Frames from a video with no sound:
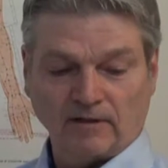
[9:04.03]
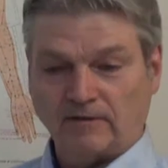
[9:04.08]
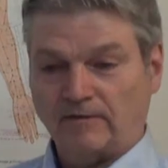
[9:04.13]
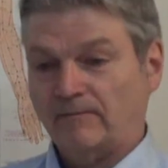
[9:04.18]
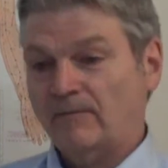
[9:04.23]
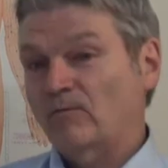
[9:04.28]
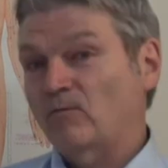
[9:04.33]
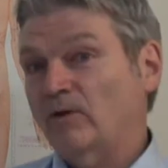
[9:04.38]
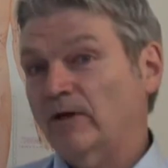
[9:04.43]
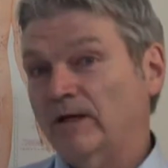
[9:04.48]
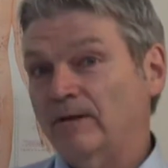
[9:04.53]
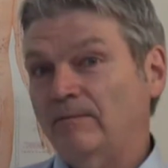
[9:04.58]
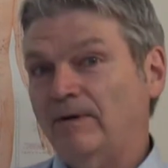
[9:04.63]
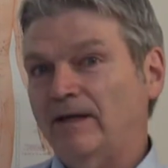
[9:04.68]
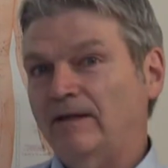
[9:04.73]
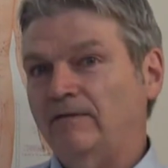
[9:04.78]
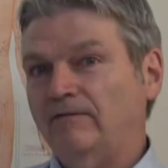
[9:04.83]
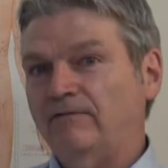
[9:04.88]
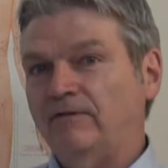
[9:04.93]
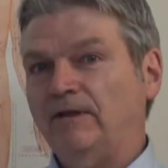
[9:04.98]
if I'm working by
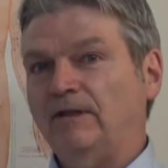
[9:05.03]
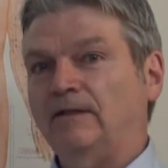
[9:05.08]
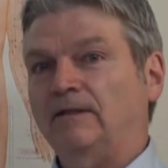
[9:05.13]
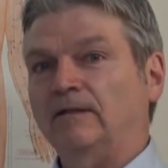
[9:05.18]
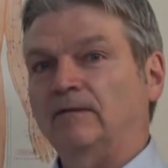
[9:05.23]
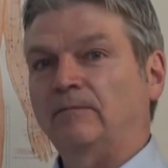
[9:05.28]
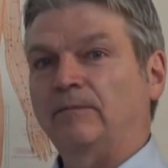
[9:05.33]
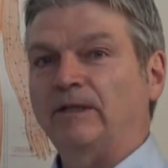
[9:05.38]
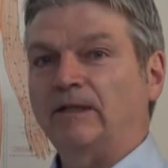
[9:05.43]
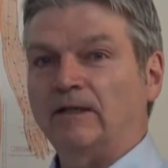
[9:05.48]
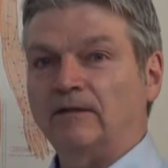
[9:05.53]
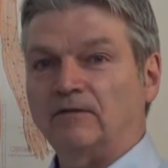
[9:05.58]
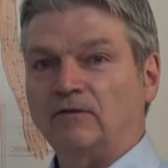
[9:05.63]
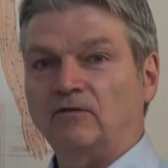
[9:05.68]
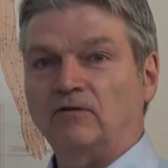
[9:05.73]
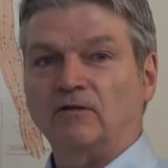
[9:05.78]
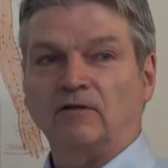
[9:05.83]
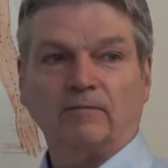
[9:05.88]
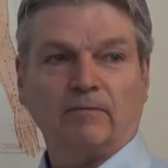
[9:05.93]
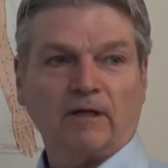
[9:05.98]
the feet, it'd be nice to
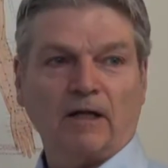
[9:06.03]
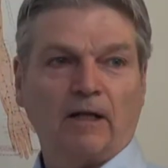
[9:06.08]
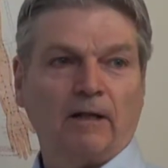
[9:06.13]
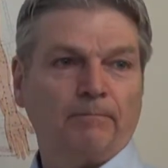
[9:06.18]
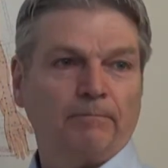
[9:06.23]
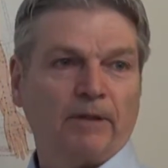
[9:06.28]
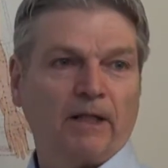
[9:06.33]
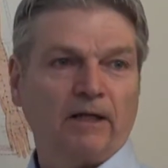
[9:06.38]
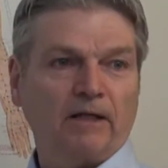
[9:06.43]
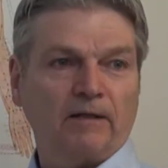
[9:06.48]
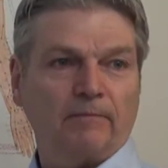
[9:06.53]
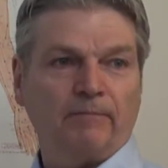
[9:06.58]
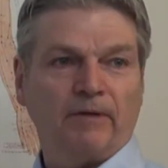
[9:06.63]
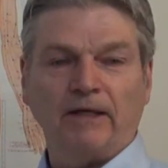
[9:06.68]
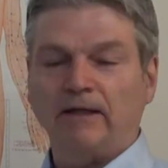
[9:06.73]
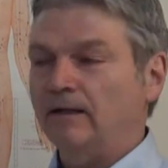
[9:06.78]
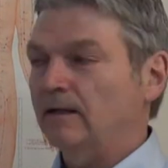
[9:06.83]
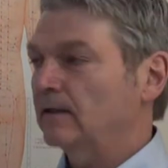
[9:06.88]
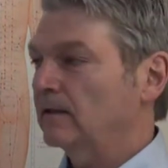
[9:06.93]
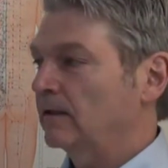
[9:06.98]
just plunk them
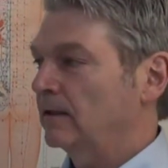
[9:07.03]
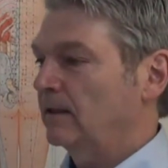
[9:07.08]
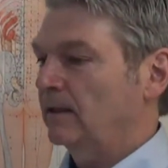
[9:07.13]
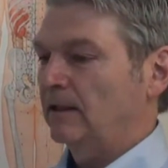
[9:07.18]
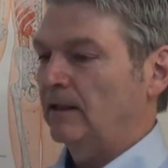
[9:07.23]
there.